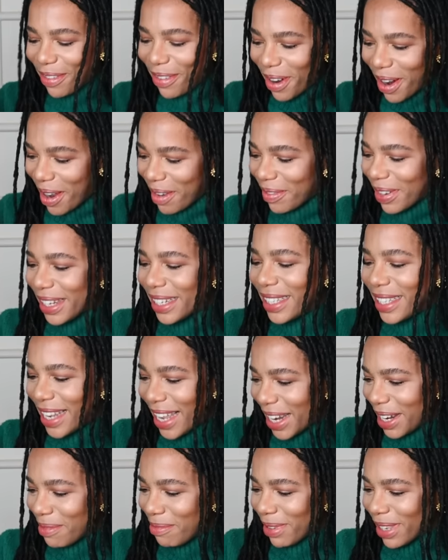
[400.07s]
from
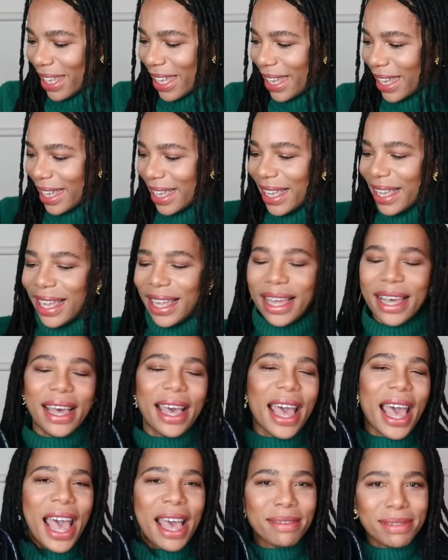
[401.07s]
Teddy Blake.
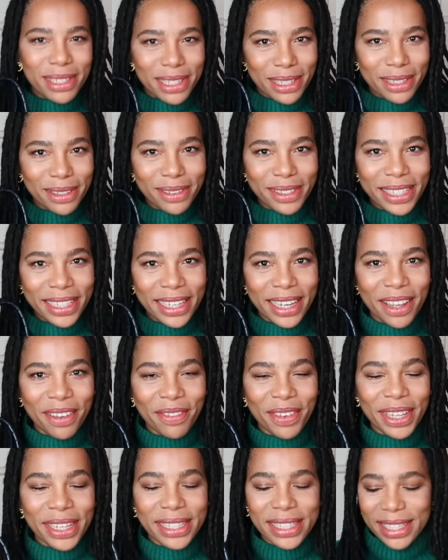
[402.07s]
Absolutely
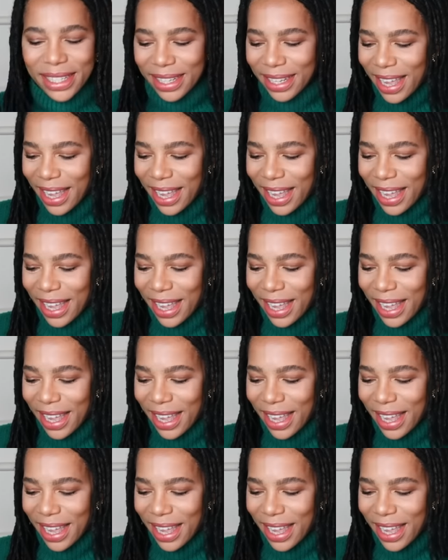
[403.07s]
love it.